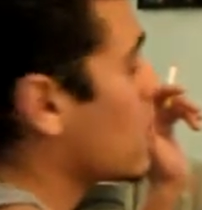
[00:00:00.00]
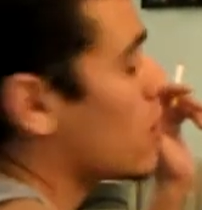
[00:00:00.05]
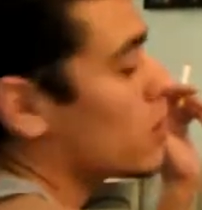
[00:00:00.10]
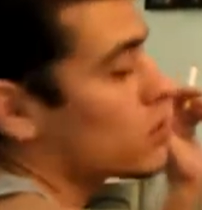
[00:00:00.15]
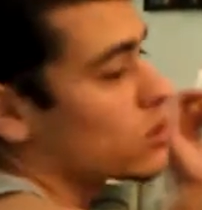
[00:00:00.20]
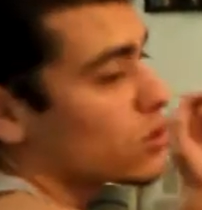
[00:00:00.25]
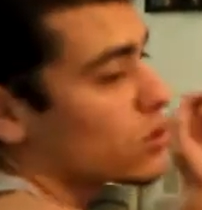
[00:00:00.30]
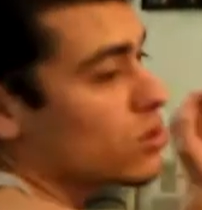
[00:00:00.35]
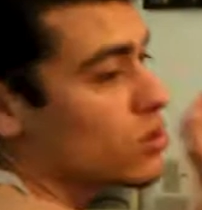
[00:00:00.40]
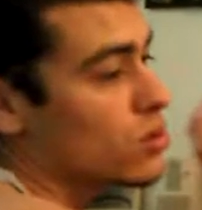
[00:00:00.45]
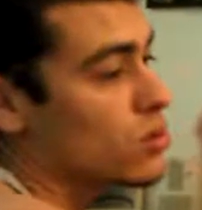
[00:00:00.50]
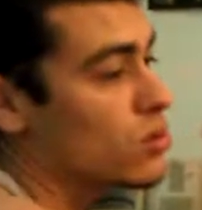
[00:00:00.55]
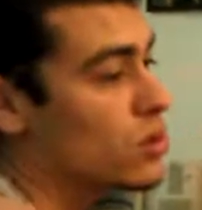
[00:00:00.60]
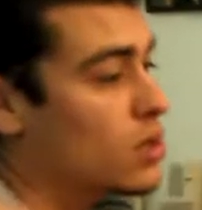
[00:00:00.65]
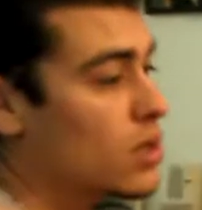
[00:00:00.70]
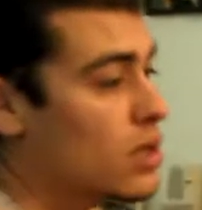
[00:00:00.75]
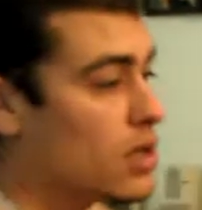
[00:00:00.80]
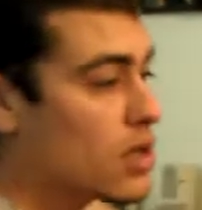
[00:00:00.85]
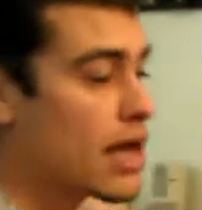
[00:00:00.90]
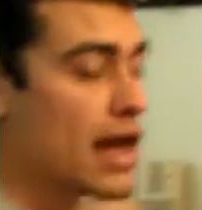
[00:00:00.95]
Also,
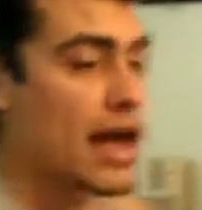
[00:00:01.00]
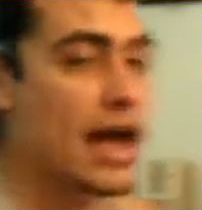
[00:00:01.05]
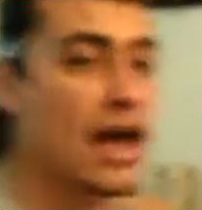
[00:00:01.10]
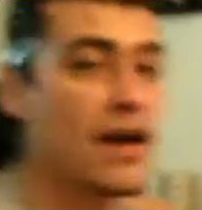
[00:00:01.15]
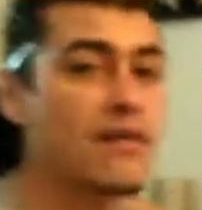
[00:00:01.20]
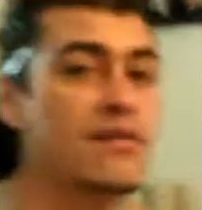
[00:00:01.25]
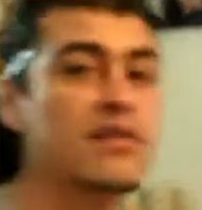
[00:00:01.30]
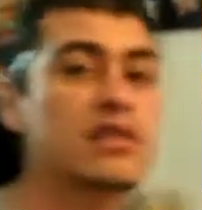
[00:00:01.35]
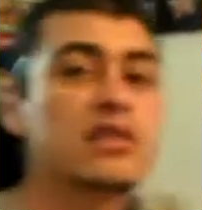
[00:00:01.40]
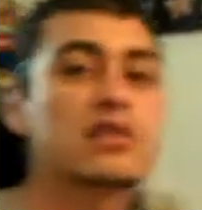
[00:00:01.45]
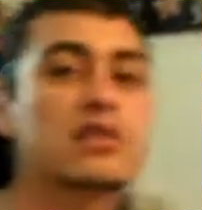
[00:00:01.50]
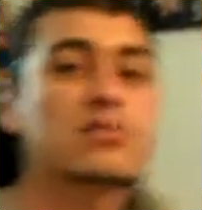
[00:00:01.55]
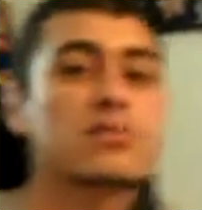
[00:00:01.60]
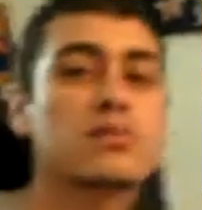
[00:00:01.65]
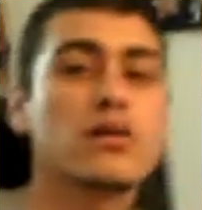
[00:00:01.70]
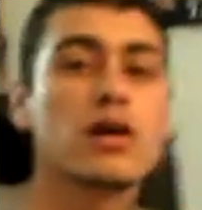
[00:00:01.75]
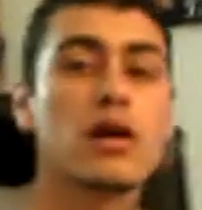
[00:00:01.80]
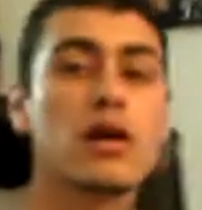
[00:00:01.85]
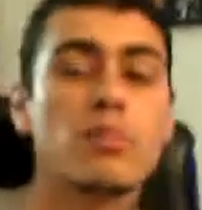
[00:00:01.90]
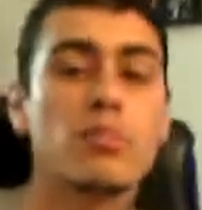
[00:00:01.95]
I have this
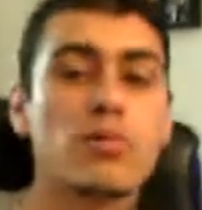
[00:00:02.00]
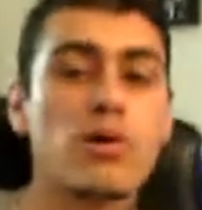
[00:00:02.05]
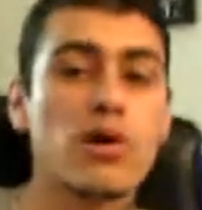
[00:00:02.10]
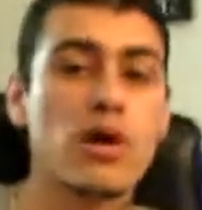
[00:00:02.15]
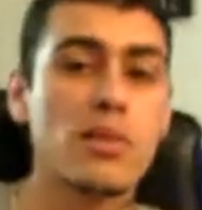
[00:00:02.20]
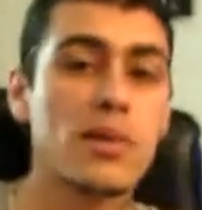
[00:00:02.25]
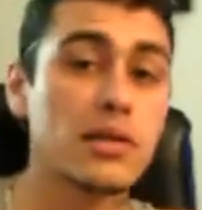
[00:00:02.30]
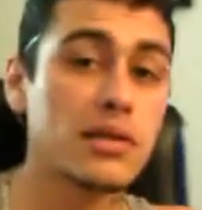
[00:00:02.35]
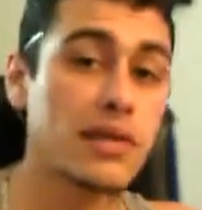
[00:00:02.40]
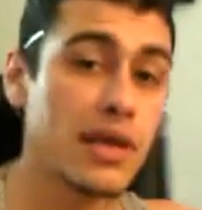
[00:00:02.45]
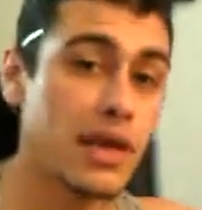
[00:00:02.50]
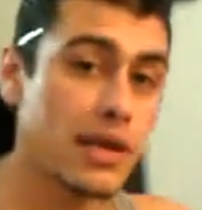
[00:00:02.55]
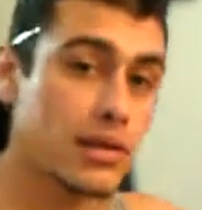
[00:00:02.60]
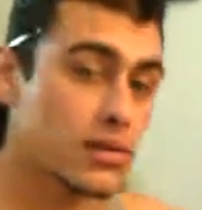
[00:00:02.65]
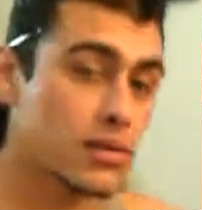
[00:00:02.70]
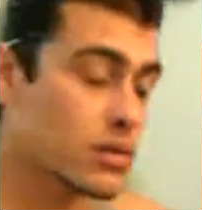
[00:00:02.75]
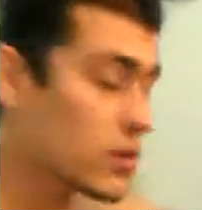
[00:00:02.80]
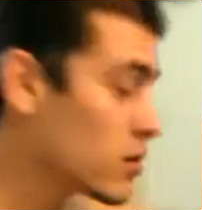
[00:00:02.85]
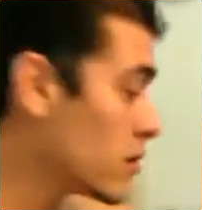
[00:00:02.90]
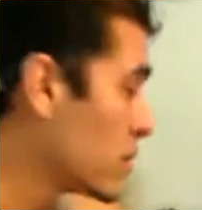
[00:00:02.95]
program on deck,
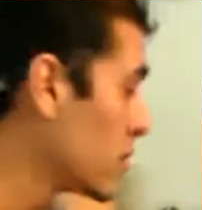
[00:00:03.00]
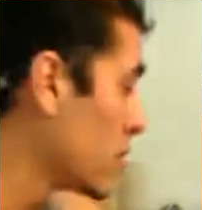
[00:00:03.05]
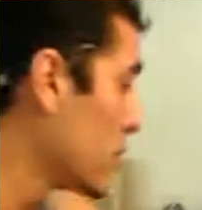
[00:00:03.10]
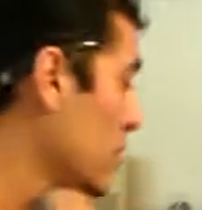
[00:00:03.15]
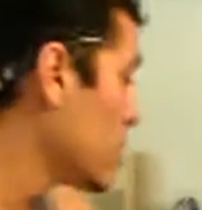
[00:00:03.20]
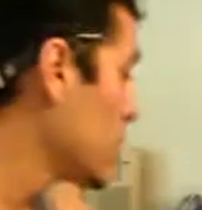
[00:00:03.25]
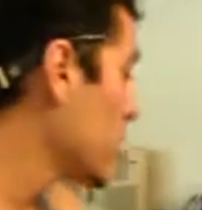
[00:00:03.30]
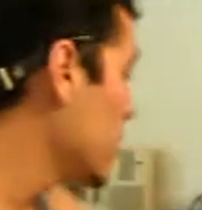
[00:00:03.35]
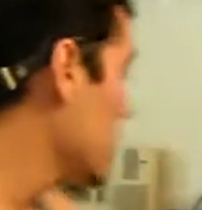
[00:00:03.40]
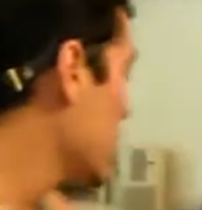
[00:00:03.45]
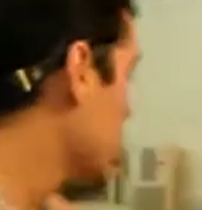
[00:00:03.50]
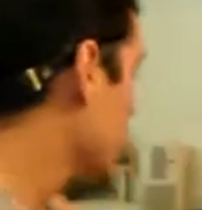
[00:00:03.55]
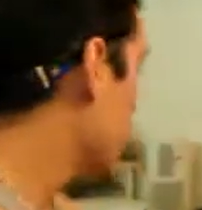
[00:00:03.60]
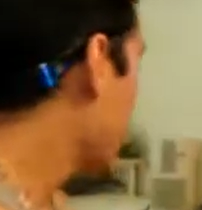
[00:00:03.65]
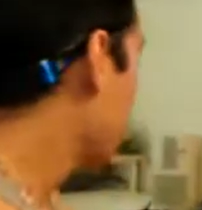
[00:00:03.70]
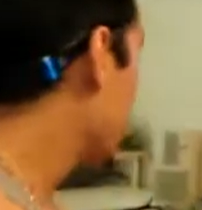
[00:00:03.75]
so I've